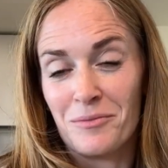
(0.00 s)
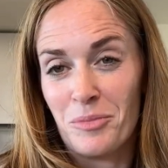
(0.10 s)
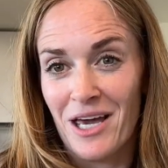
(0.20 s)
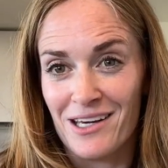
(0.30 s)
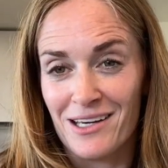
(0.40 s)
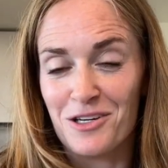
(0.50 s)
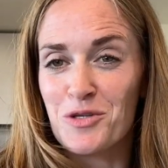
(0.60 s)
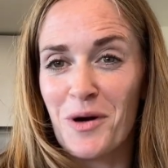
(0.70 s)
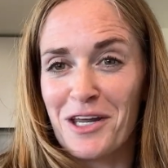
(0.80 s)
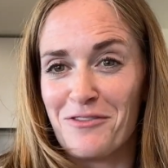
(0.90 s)
paying
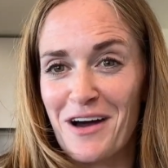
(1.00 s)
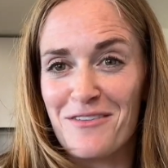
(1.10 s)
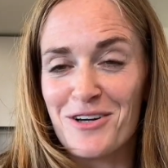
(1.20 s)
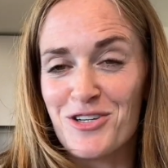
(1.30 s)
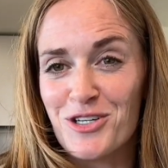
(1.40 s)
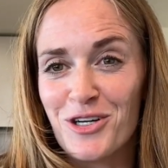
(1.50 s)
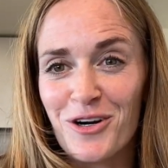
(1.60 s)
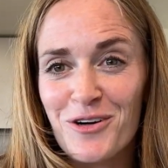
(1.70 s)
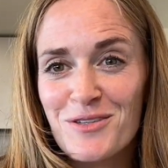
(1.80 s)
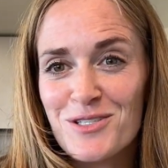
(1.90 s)
2,500 euros,